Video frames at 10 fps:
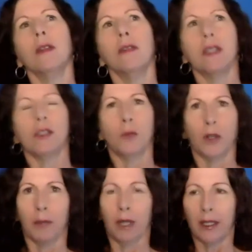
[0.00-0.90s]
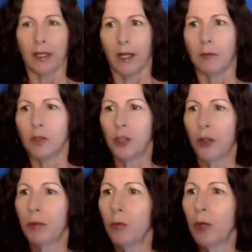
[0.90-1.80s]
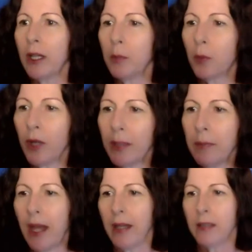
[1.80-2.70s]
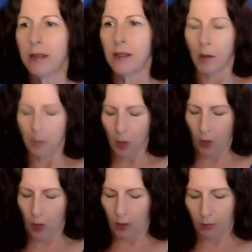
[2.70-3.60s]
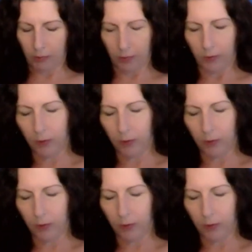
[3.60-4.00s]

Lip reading: this is what I've been shown. We're going to bring back some of